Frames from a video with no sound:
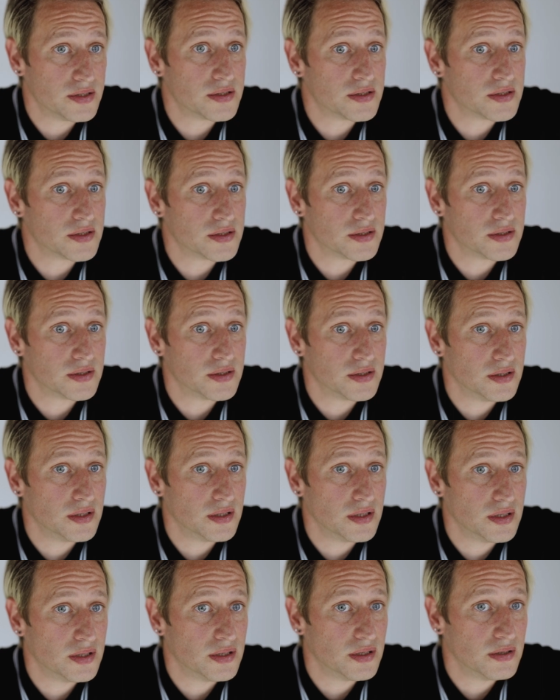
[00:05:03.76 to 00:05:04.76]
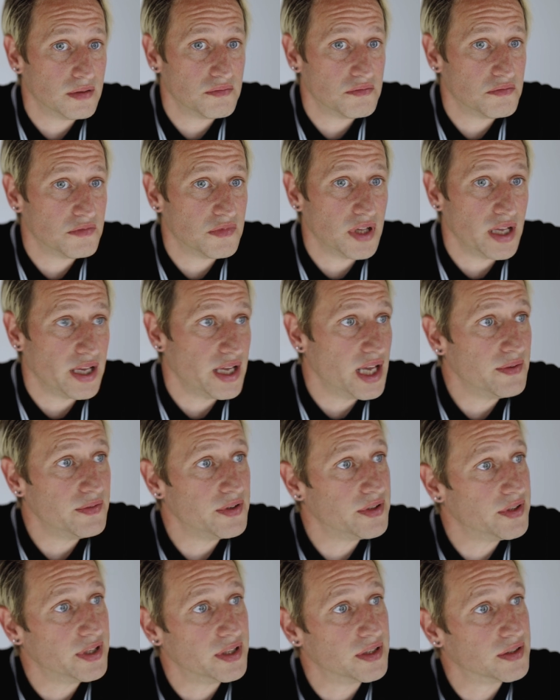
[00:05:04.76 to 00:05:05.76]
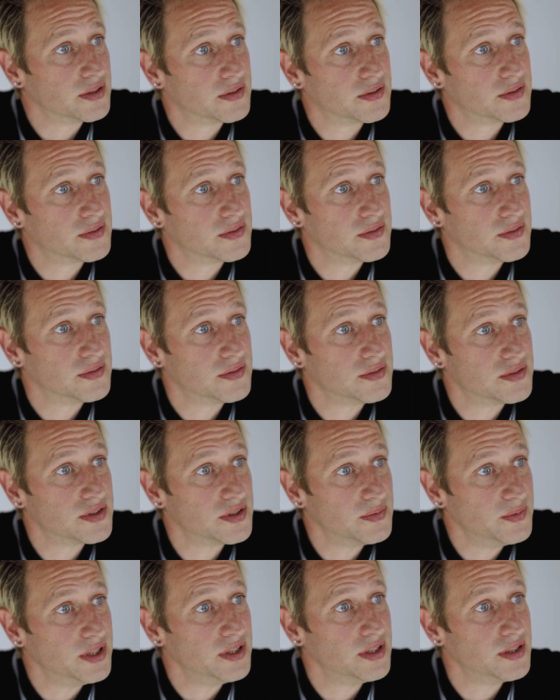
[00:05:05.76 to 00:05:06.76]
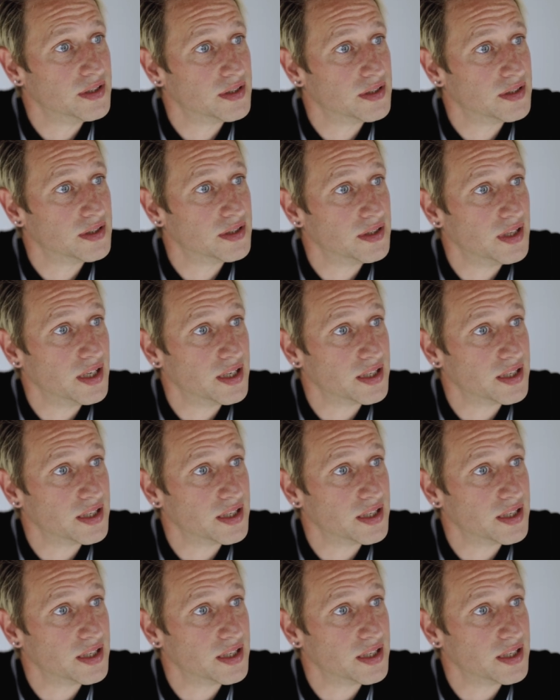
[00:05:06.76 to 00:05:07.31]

is like everything to me.